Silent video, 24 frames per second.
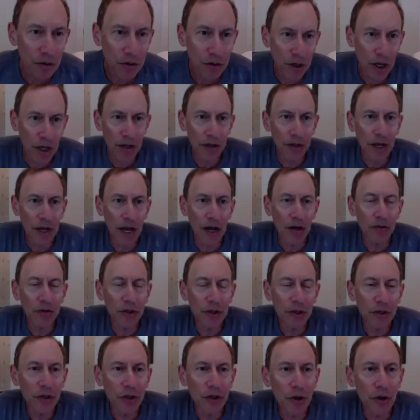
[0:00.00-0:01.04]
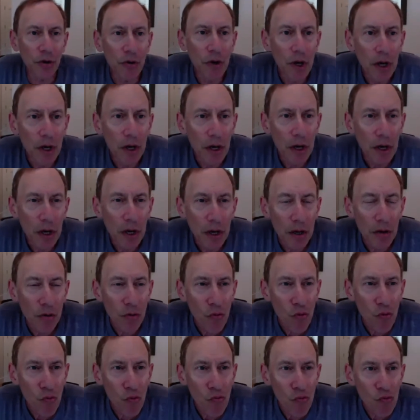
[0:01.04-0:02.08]
10,000. So
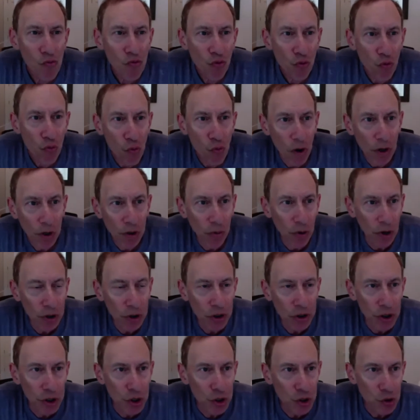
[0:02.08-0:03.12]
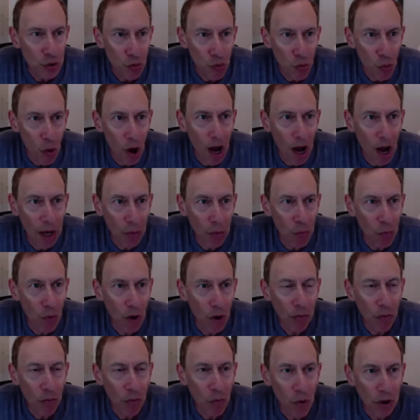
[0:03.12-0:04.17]
one question is why?
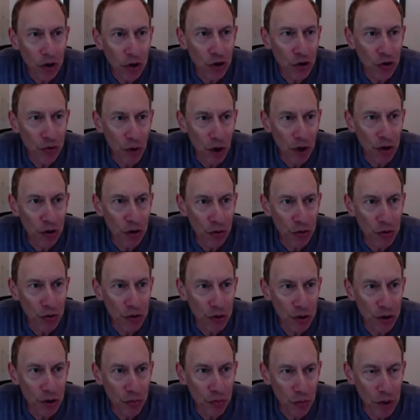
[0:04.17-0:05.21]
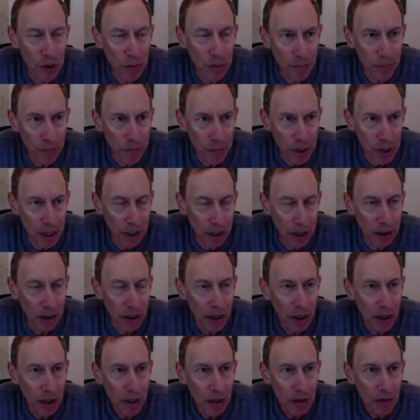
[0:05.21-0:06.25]
What structures did we pick
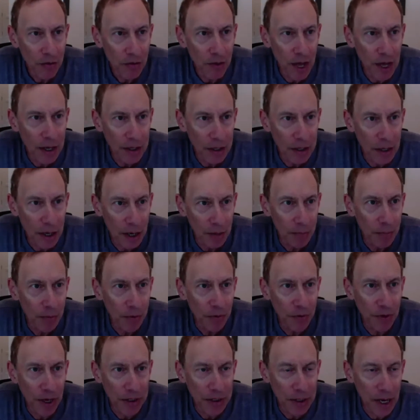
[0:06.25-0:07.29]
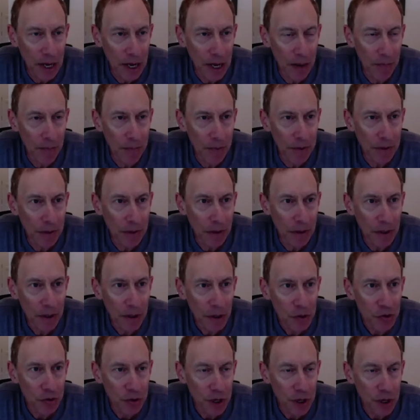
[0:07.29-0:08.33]
that enabled that to happen?
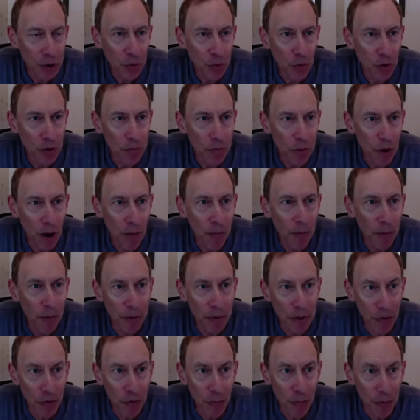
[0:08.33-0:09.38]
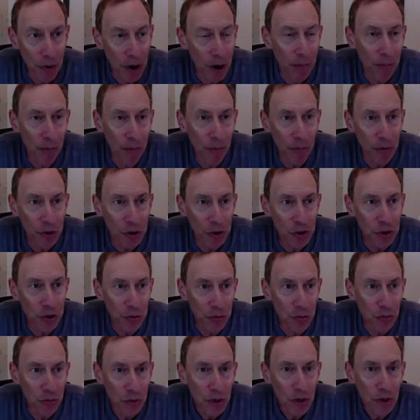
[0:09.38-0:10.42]
So that's one problem. Another problem, which
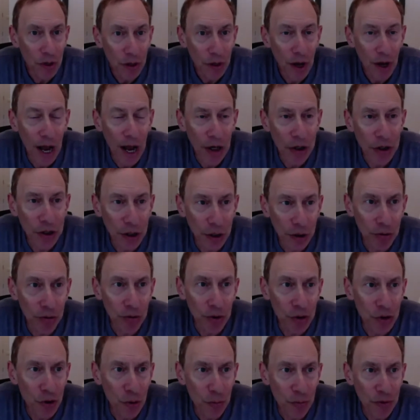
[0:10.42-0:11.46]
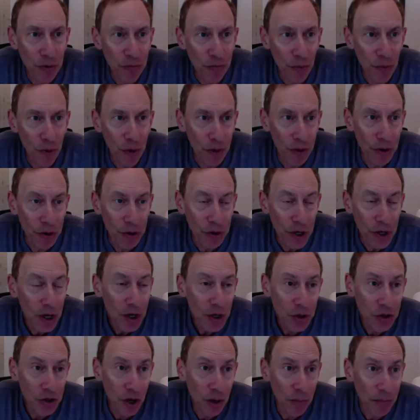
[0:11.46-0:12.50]
you actually alluded to before, is
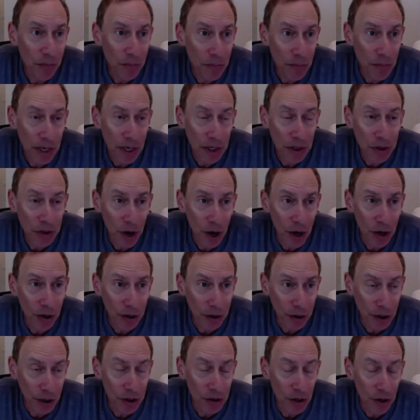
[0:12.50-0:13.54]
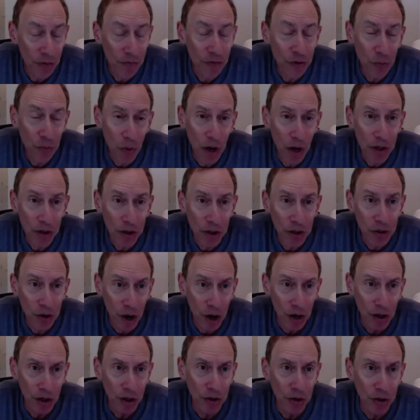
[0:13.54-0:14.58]
some may target, if you wanted to
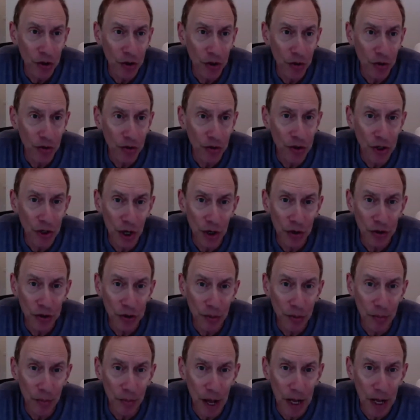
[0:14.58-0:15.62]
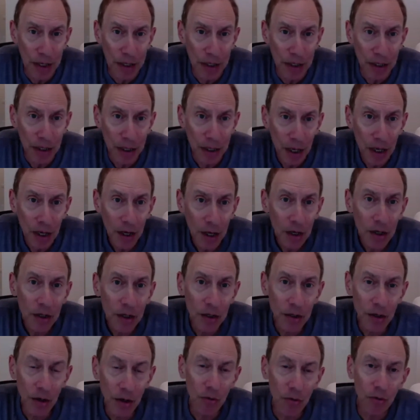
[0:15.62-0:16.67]
target to certain cells in the body,
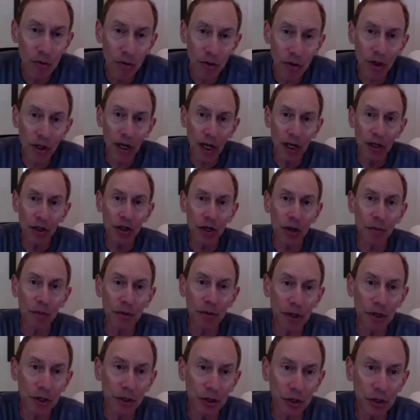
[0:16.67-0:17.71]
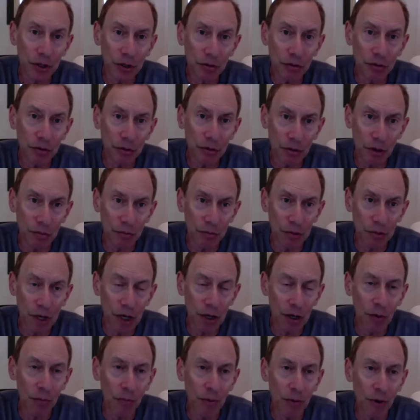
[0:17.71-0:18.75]
again, some of these
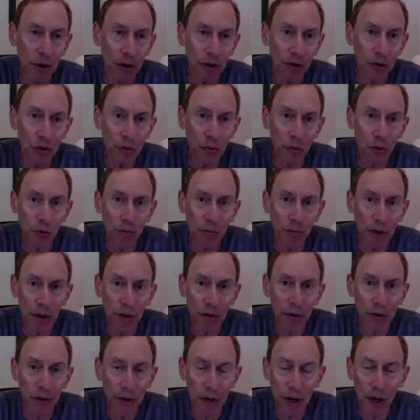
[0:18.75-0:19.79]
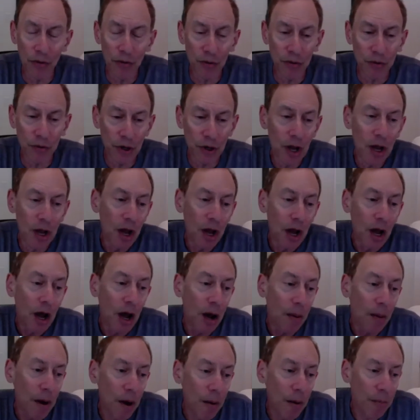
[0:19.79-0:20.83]
nanoparticles work better than others.
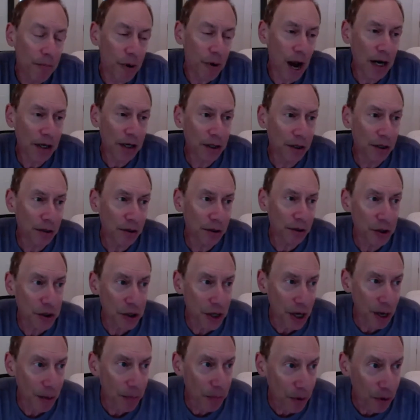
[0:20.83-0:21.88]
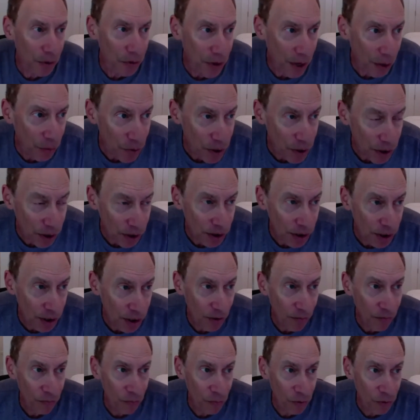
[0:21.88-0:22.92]
A practical example that we could
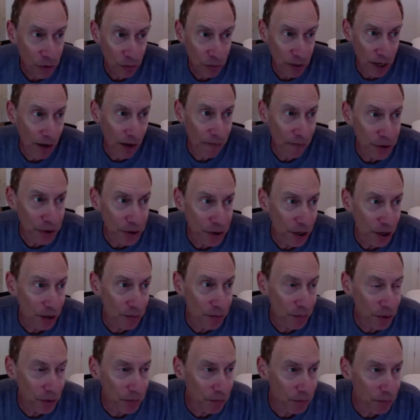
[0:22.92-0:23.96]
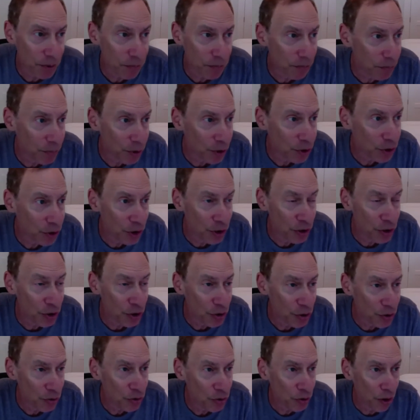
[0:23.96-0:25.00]
give, which we haven't done, but it's in the
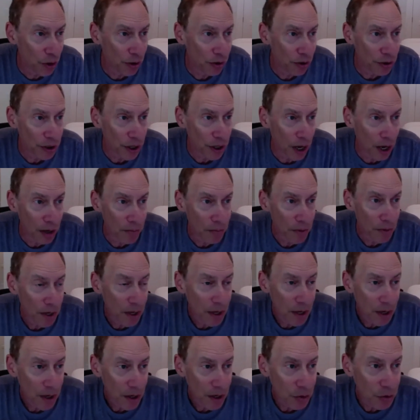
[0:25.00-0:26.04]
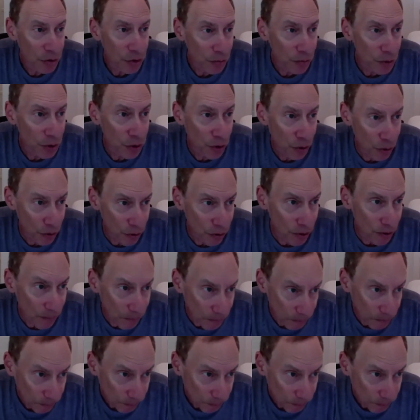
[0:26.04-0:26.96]
news all the time, is the Moderna